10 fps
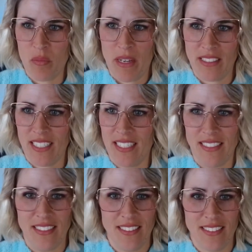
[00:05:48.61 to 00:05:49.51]
Melon
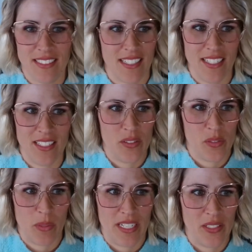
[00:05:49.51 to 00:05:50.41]
and God
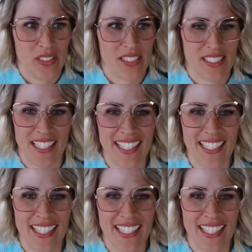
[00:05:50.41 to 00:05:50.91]
knows what else.